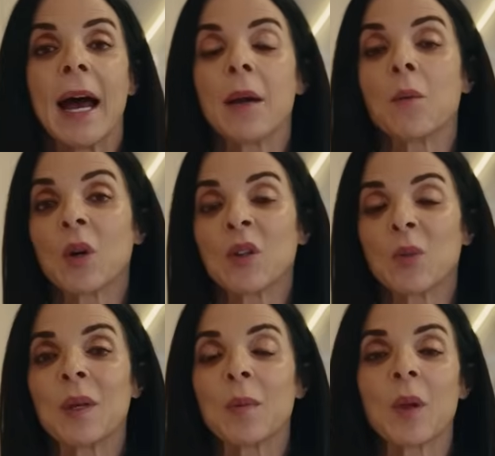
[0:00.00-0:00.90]
And
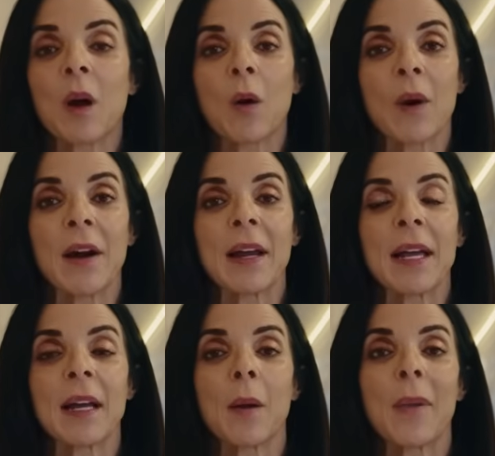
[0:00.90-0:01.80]
most people are
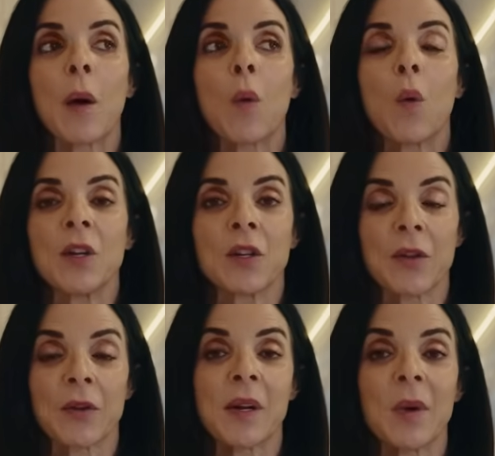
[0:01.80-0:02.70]
wearing it about 1 to
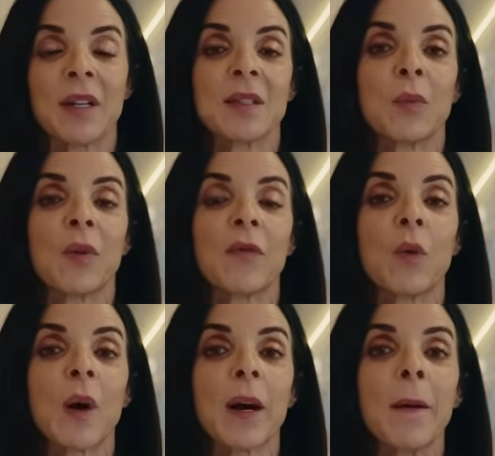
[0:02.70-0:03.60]
3 months
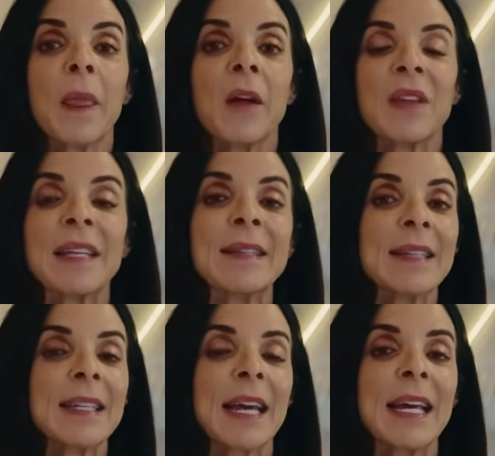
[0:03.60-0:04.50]
before they
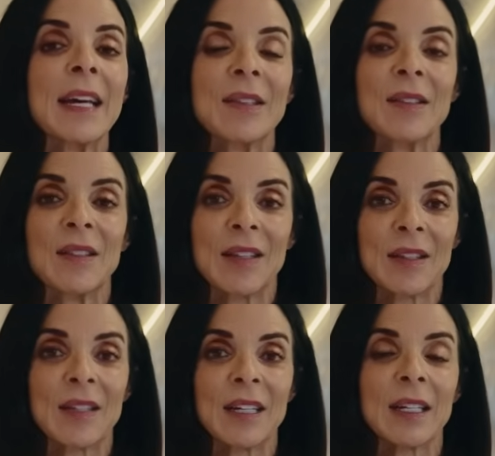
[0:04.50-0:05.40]
see a
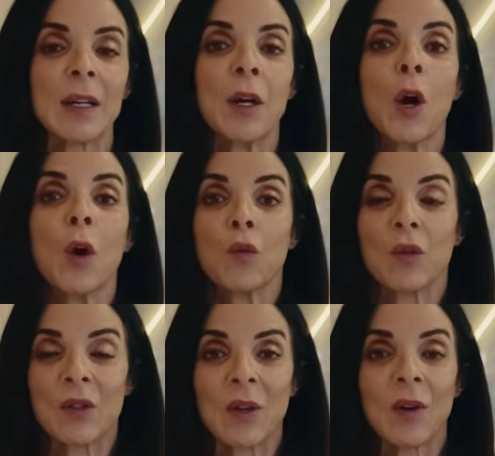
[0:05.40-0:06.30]
consistent
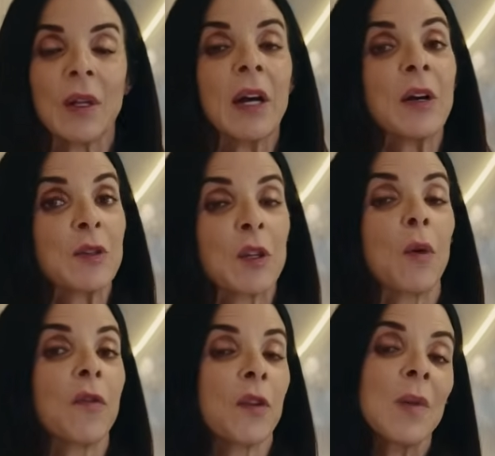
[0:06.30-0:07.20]
result.
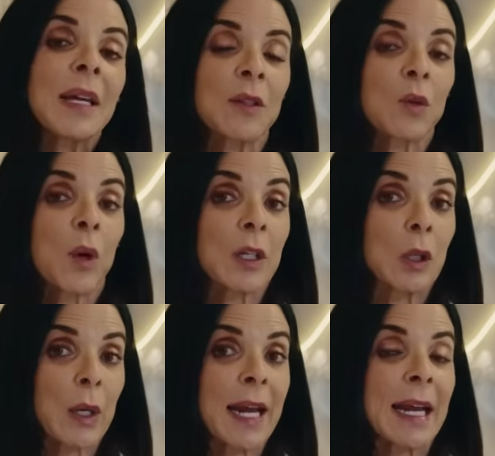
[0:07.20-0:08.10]
So for me, it's
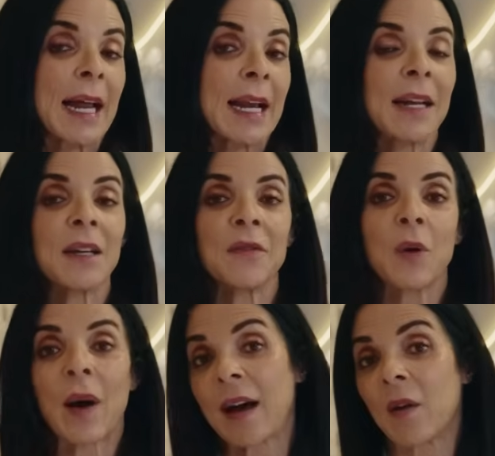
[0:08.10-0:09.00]
worked great. And any of
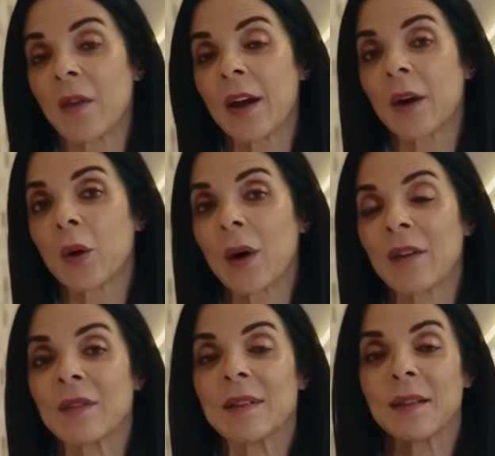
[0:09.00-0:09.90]
you out there who
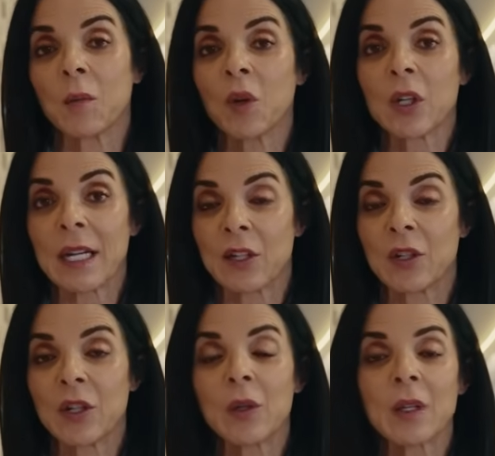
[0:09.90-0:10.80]
have similar
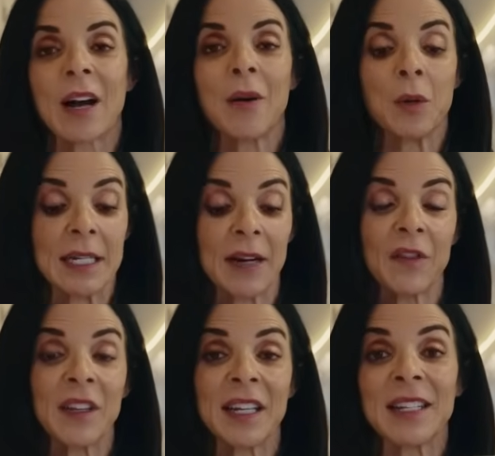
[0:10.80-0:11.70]
issues, I would
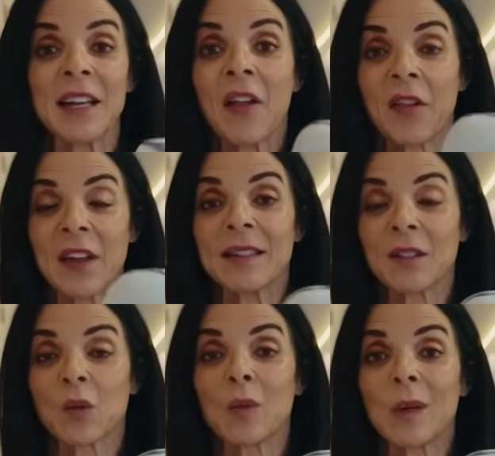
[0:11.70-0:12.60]
definitely think
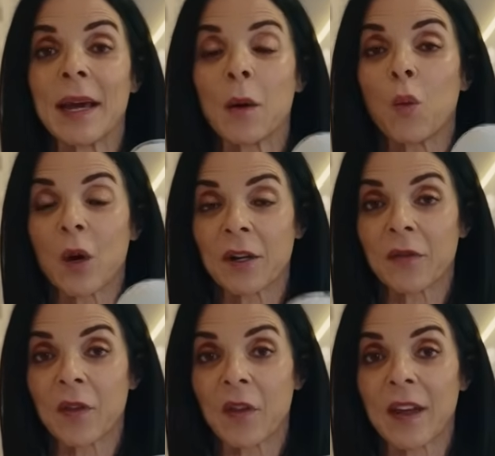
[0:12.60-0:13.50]
this would be a
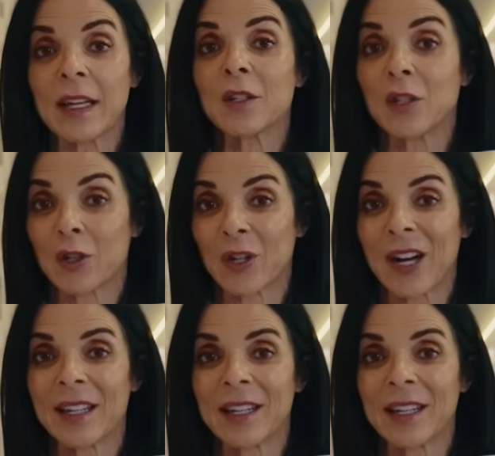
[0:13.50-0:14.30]
wonderful thing to try.